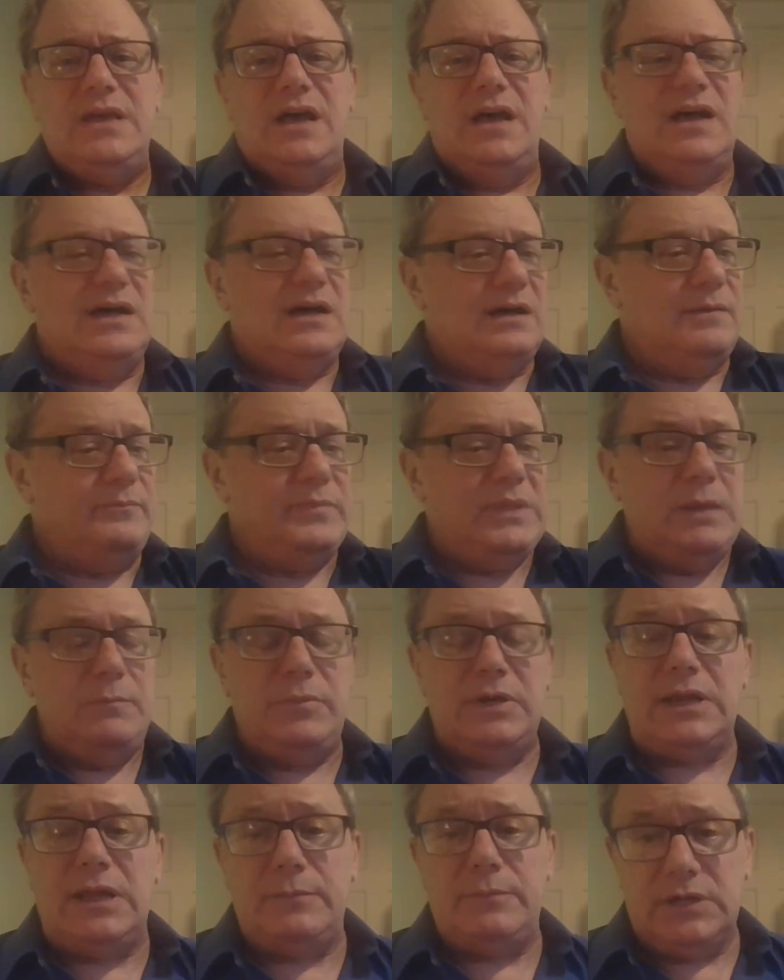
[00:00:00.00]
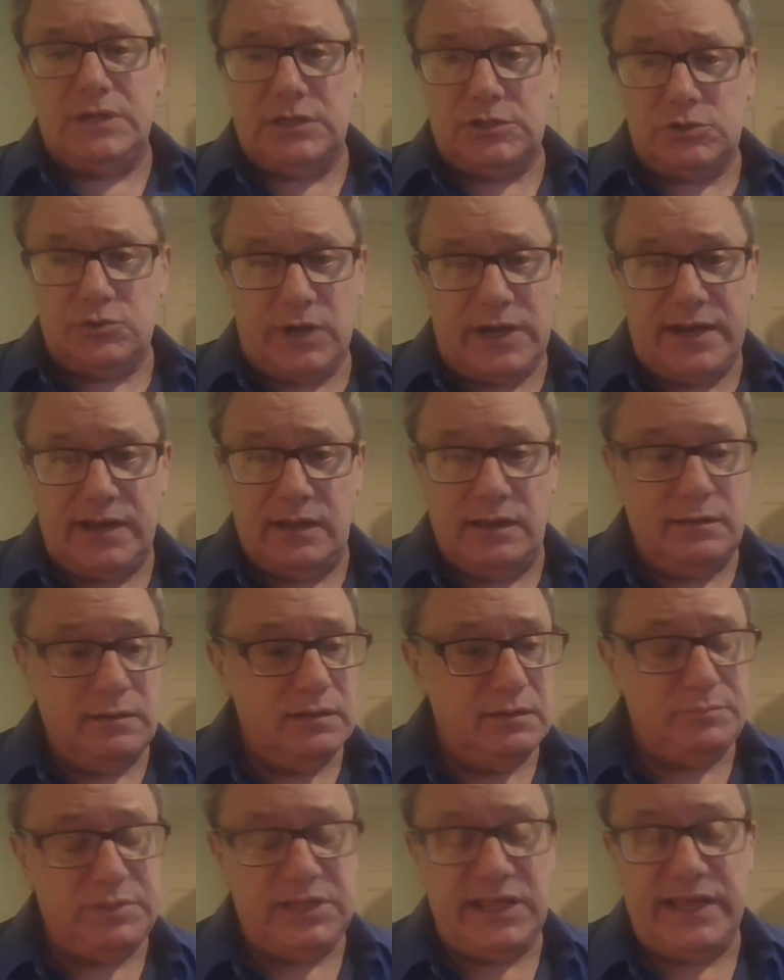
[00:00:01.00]
But I'm going to try to
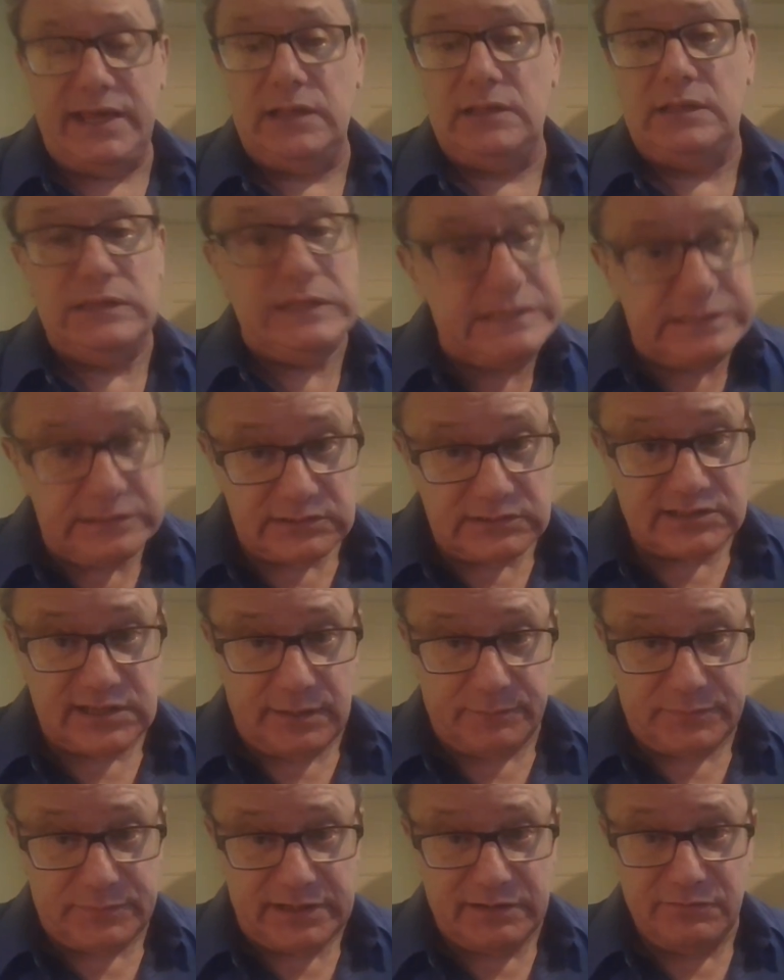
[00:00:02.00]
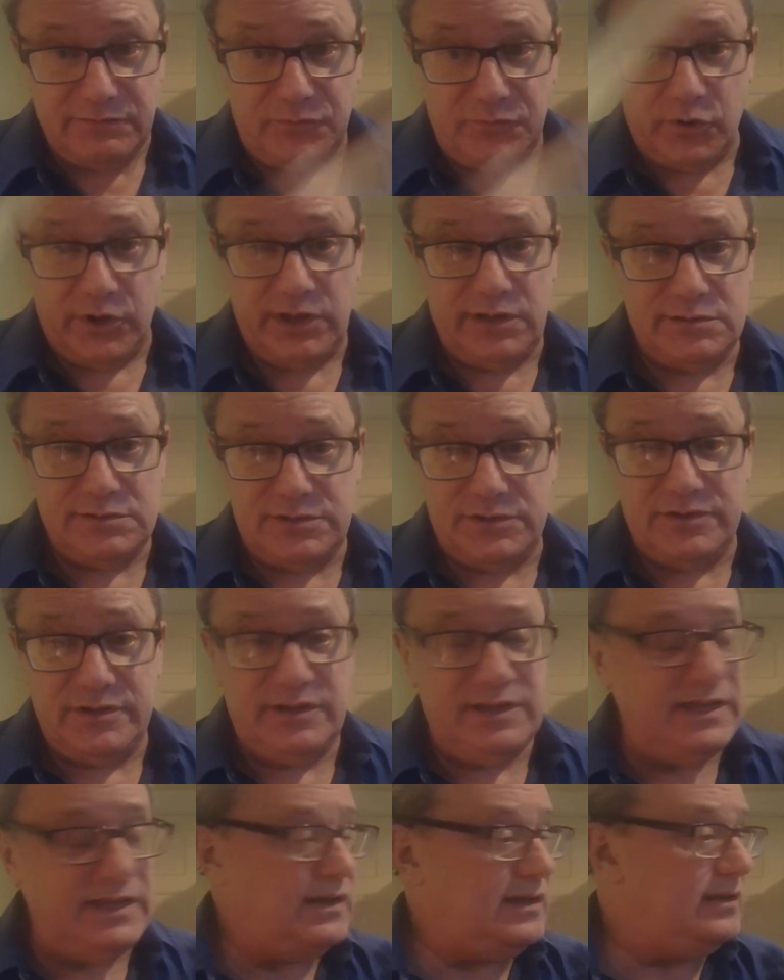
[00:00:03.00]
play a little something for you so you
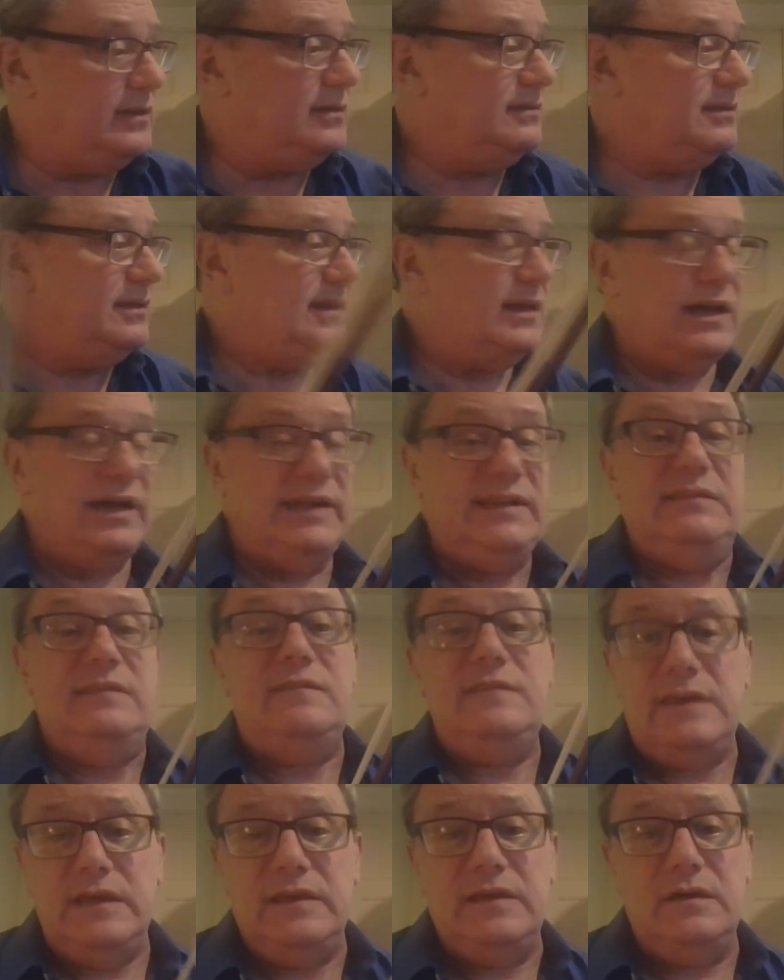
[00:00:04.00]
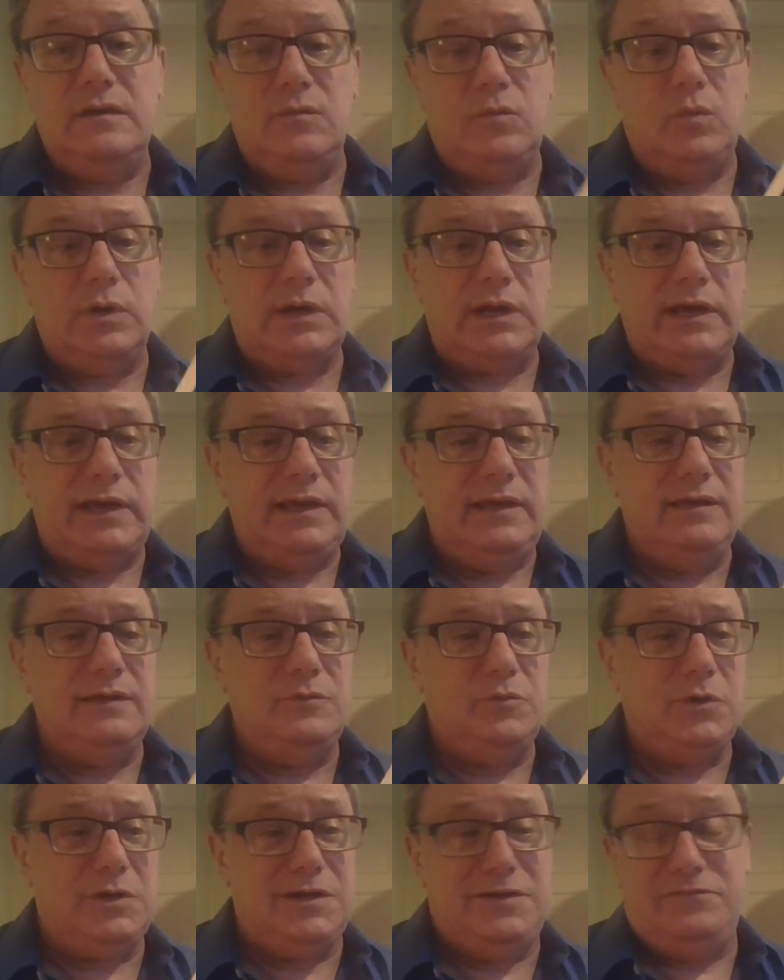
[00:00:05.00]
can get an idea what
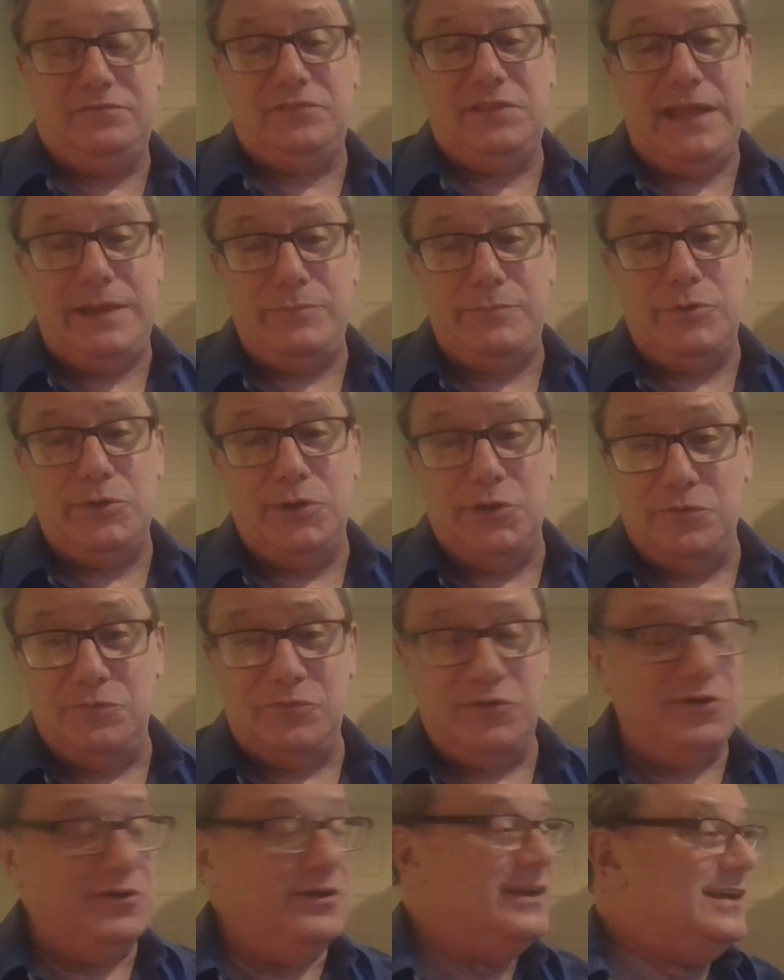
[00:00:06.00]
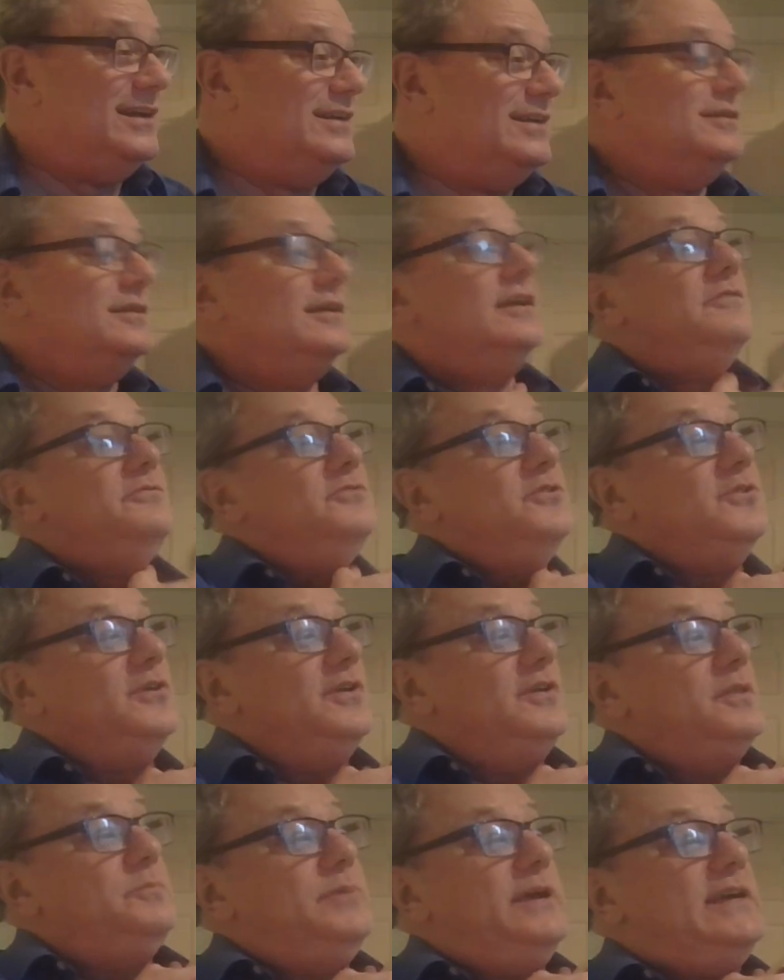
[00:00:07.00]
I've labored over
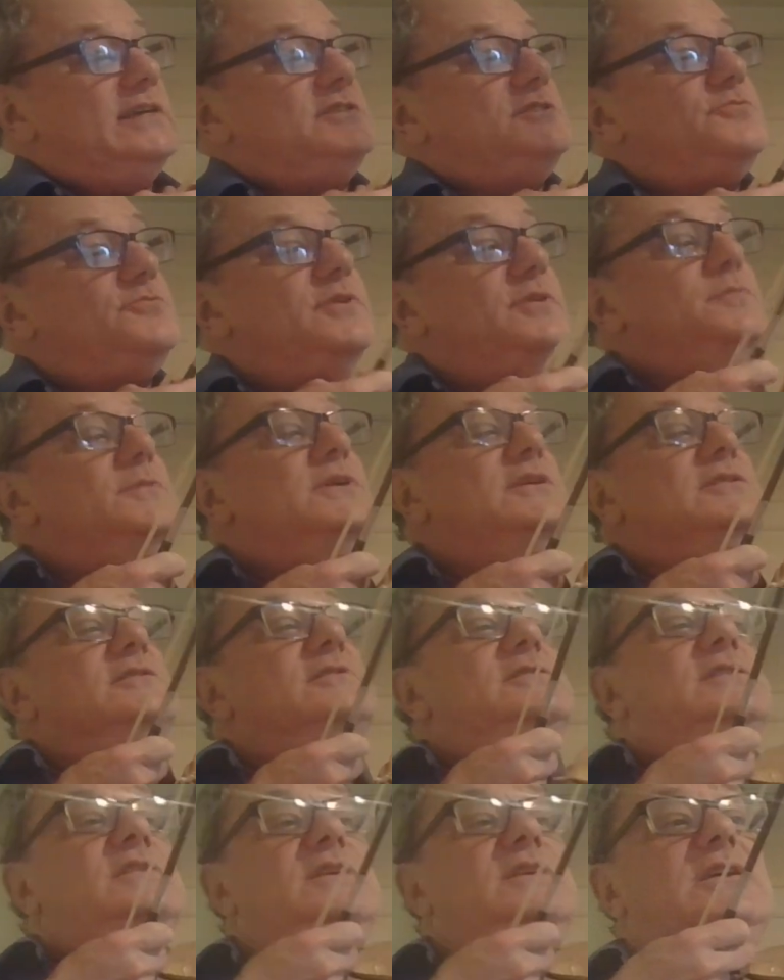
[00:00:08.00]
for the past 3 months.